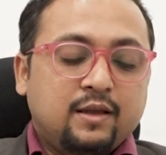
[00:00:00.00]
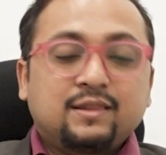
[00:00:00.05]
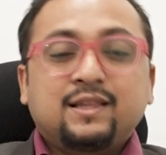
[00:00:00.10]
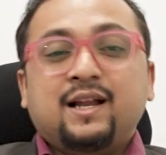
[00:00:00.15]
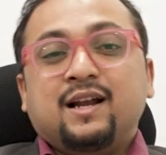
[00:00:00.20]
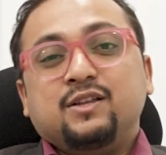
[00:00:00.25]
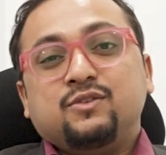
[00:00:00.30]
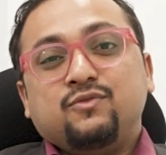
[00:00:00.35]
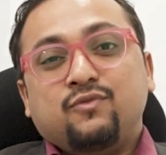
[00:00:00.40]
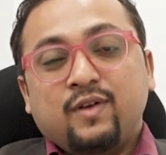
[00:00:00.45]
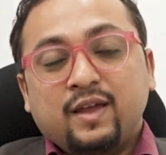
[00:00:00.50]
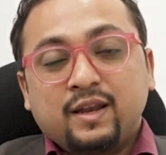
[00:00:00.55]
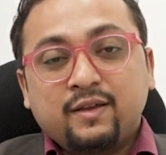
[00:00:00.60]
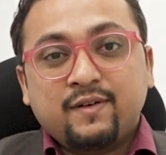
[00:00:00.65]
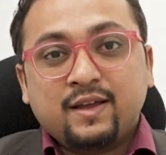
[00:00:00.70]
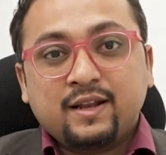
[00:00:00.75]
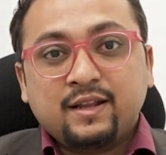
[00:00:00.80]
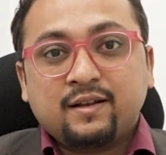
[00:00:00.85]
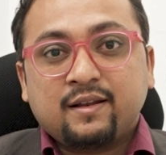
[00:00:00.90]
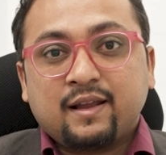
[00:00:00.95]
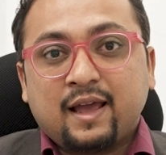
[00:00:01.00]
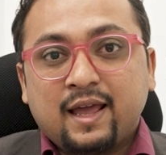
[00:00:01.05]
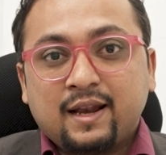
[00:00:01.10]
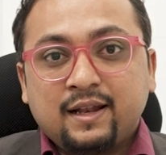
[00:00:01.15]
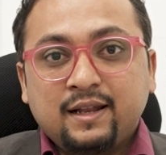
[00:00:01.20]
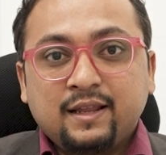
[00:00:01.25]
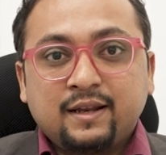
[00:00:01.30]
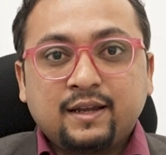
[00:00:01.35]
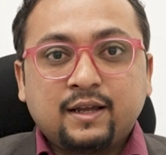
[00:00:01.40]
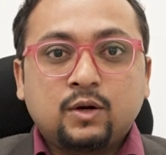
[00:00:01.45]
That is very, very
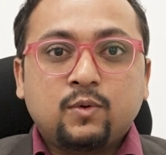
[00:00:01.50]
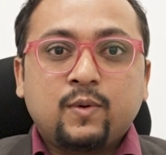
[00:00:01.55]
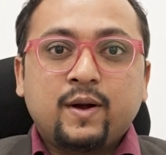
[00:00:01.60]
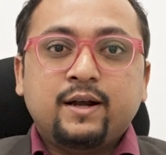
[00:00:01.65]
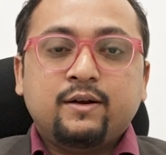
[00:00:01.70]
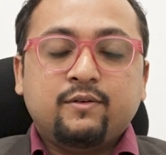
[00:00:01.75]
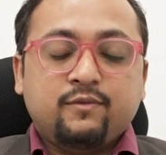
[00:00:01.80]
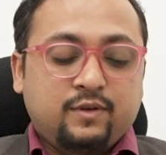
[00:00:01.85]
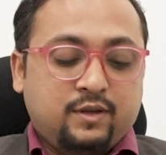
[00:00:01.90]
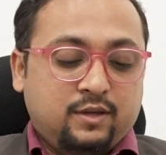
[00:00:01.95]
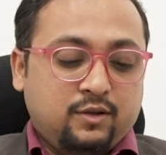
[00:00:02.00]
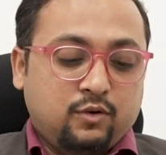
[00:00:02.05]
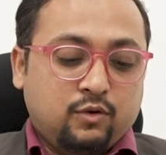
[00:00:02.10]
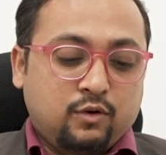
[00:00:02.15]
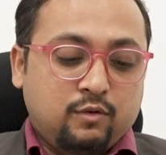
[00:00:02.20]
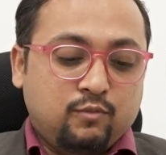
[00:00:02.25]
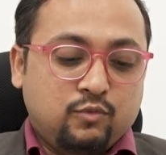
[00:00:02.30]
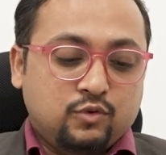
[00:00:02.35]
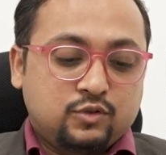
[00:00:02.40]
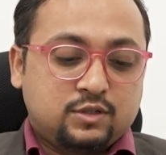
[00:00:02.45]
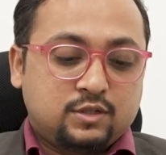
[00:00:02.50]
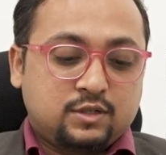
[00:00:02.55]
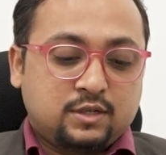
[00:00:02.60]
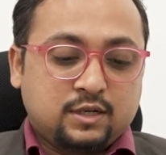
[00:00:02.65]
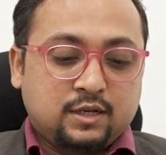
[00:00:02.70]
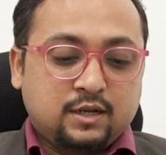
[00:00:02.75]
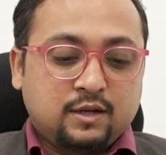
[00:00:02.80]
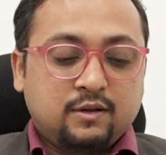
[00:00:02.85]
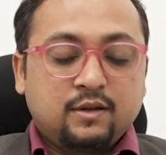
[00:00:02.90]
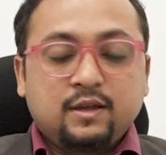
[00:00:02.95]
rarely required. We almost
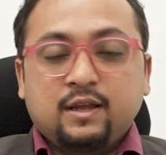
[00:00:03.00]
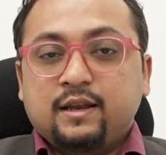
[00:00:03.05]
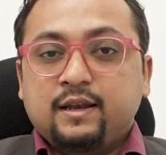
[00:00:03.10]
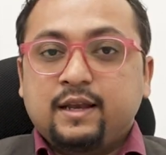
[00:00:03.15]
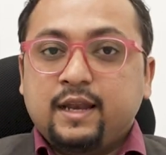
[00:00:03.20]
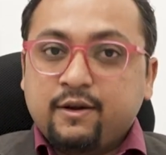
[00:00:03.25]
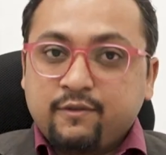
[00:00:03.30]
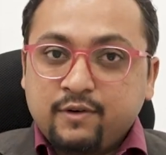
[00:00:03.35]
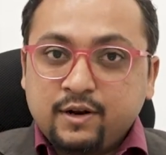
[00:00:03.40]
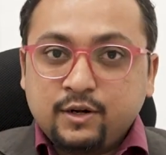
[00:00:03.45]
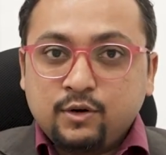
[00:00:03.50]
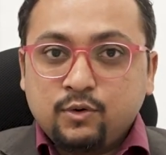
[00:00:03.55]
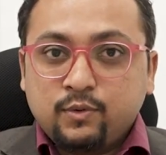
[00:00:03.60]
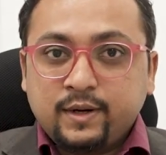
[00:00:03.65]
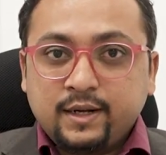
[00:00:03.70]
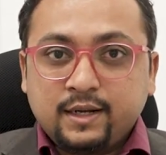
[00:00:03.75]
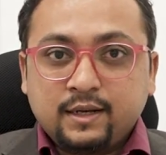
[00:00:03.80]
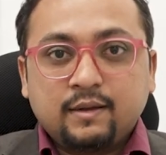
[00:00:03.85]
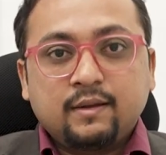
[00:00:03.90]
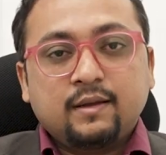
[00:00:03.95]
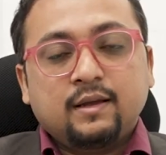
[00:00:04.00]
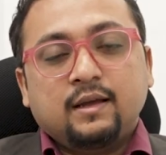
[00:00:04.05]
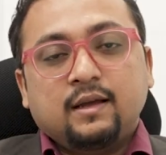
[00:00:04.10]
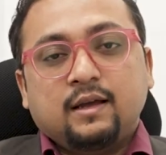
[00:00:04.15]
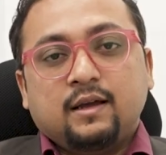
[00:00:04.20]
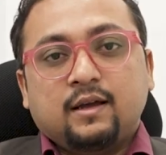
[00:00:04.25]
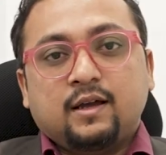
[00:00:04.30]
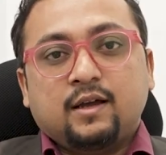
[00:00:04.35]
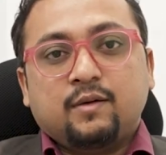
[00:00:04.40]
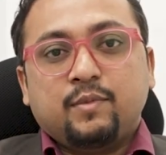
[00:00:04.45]
never do it
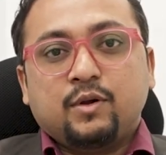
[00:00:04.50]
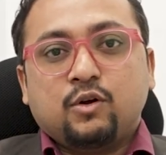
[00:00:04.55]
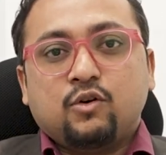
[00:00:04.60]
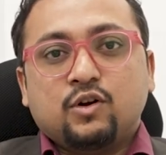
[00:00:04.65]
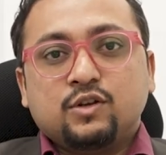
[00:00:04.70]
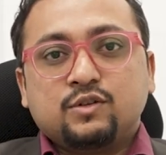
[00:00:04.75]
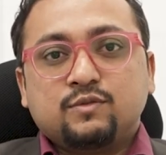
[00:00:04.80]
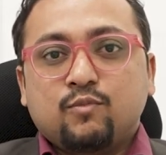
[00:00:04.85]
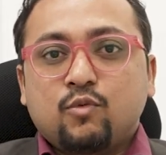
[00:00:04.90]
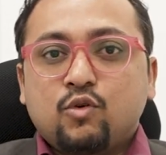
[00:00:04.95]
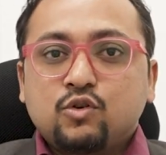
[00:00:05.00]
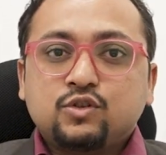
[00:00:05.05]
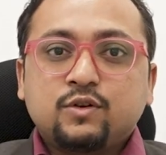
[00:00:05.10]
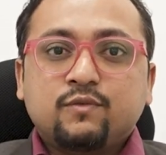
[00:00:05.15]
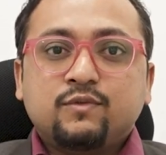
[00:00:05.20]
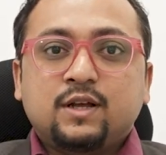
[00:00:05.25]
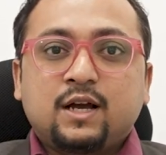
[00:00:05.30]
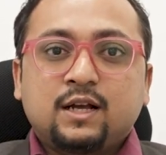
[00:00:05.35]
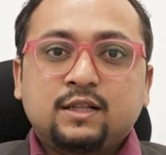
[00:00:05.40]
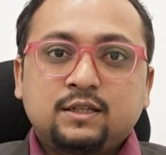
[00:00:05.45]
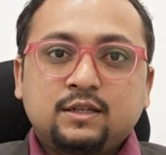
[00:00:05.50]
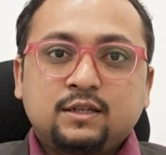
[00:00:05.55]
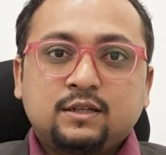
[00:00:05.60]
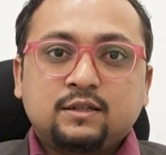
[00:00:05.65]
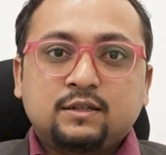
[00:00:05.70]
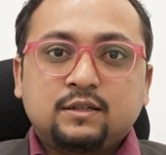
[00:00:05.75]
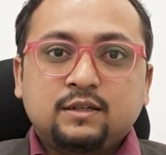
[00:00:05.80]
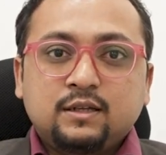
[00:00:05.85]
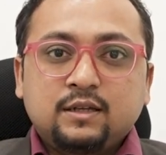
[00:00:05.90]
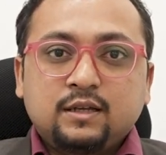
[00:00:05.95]
because most of the
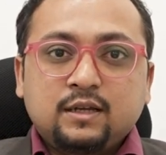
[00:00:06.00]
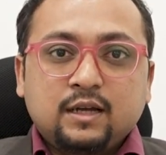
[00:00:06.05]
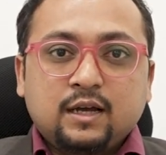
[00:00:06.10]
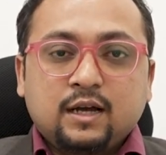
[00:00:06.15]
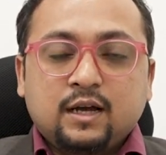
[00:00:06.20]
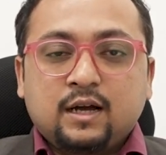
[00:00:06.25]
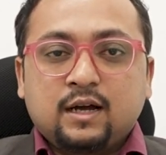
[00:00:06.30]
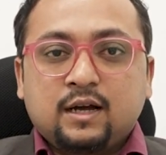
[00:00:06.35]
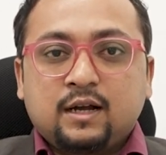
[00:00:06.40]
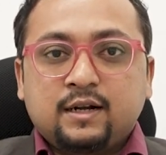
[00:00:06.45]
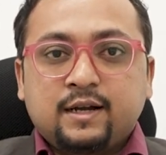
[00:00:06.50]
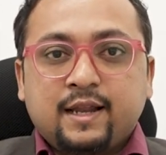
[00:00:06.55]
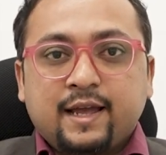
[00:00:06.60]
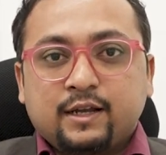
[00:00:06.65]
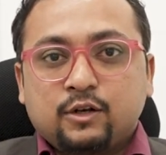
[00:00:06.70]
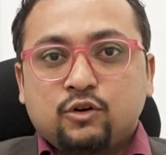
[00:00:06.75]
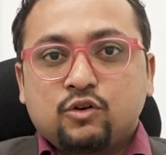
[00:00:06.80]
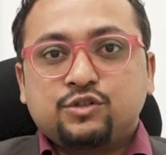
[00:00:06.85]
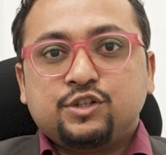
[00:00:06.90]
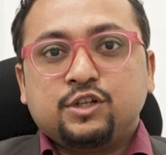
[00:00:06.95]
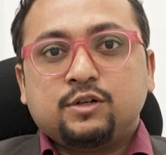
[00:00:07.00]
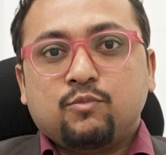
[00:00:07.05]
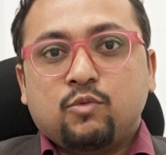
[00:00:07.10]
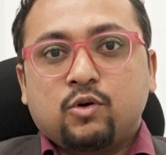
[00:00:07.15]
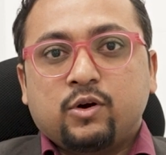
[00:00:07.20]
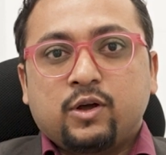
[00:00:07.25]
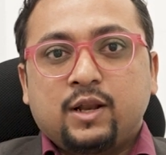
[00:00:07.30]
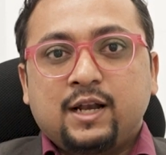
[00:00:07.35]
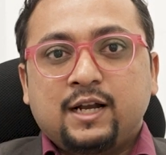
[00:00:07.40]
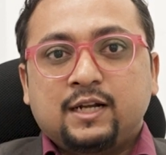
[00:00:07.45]
other diagnostic
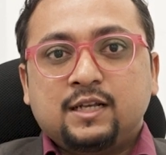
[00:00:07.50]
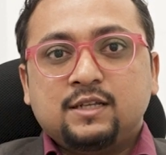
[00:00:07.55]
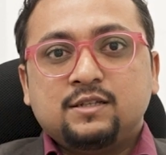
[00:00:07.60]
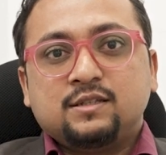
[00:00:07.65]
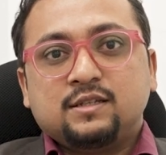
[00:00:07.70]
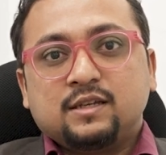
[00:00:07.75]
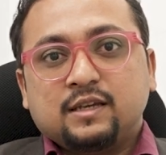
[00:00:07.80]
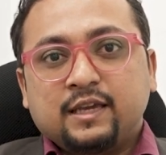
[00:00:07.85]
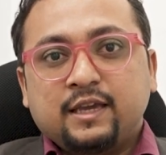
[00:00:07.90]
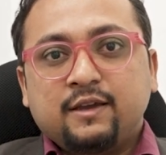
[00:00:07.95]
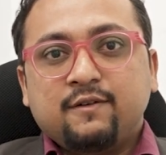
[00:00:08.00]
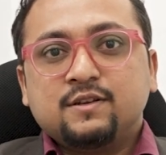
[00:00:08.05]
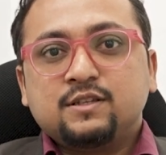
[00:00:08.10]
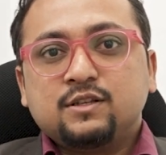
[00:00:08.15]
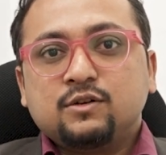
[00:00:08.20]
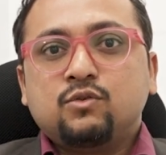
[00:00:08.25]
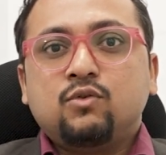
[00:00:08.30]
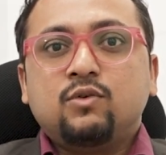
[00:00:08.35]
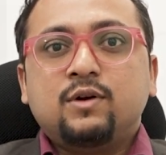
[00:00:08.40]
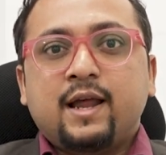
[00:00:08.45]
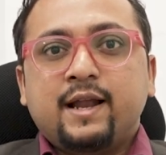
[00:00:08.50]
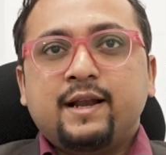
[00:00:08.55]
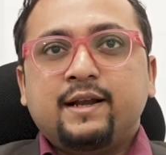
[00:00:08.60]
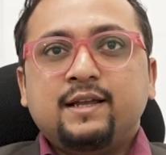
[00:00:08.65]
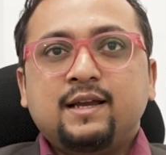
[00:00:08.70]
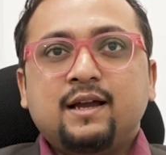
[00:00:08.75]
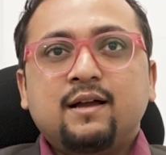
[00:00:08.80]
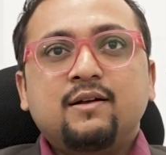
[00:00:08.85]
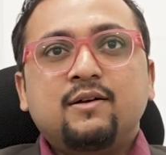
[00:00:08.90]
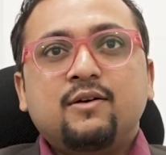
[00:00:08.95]
modalities give us a good
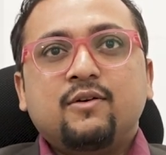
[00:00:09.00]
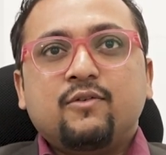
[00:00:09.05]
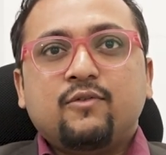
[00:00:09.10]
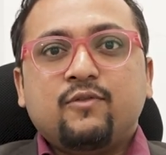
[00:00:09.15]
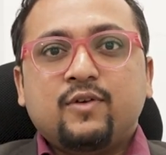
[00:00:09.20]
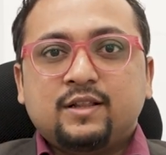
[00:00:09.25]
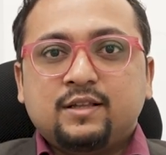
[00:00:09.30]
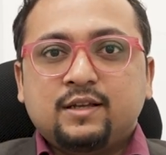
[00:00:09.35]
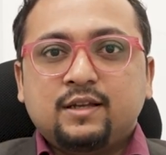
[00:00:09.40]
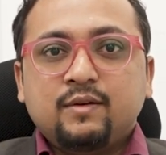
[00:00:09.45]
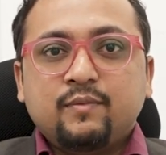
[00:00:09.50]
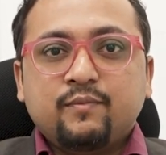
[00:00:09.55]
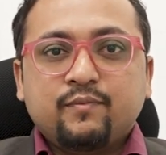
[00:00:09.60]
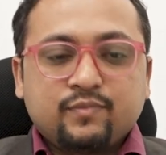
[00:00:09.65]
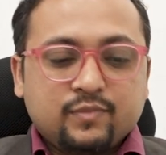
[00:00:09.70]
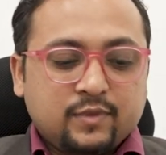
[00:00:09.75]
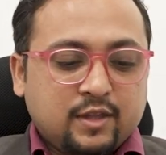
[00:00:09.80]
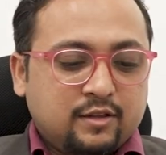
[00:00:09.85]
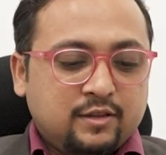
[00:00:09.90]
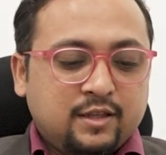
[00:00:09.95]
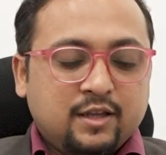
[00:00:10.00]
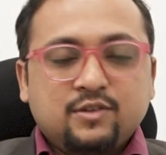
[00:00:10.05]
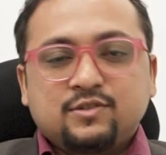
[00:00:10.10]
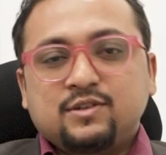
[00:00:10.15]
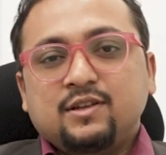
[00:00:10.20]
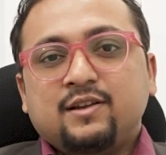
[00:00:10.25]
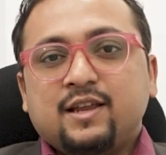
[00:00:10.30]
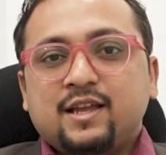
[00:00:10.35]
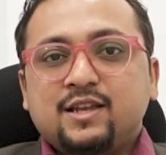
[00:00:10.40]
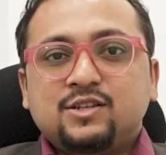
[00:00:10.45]
idea whether there is
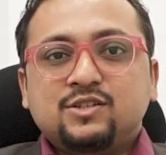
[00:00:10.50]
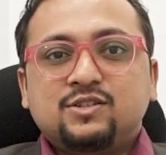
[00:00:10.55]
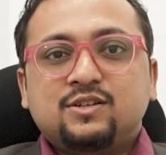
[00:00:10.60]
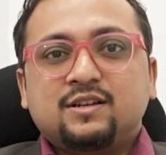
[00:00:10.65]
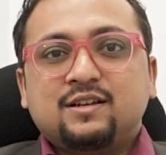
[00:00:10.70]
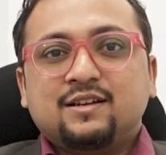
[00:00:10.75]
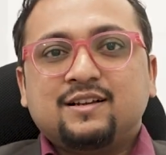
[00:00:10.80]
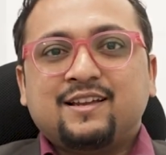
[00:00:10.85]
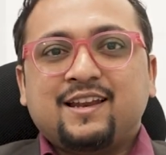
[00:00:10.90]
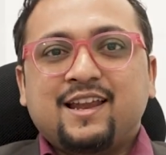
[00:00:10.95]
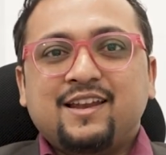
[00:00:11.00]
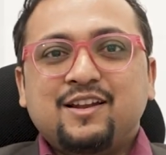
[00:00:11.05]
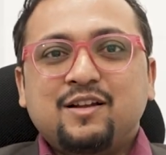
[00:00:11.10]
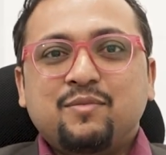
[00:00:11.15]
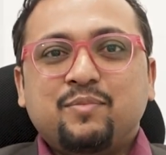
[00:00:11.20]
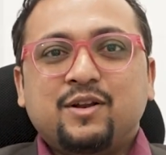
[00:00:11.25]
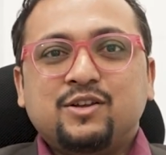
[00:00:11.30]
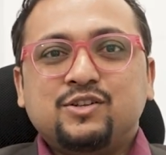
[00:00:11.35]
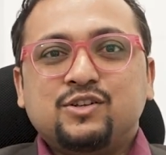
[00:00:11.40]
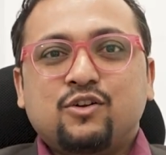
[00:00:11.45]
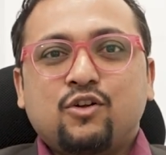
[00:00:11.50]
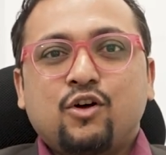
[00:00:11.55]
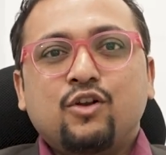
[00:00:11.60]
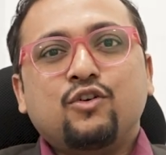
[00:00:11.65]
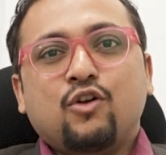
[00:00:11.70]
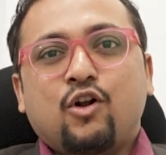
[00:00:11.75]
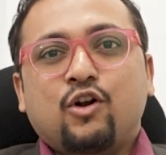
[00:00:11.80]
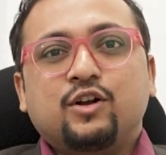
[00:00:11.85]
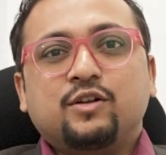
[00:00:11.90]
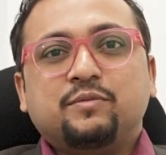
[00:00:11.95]
a raised cranial pressure or
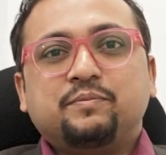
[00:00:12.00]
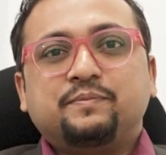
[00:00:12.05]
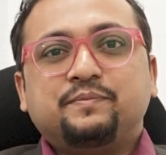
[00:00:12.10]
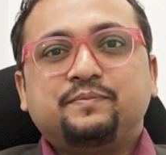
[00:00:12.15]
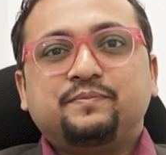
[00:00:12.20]
not.